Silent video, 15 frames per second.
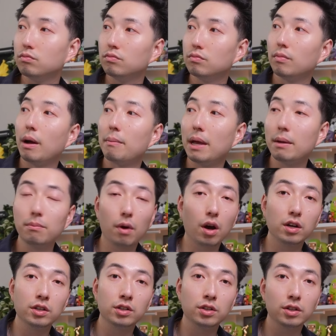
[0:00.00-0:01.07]
My main
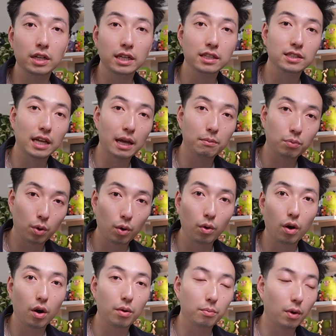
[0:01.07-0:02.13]
monitor is a
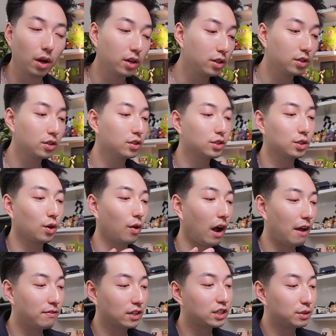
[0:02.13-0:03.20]
ProArt monitor, so
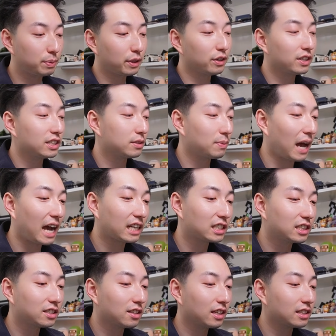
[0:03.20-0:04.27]
I've experienced
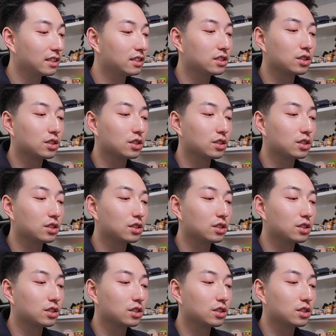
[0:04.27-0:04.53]
packaging like this.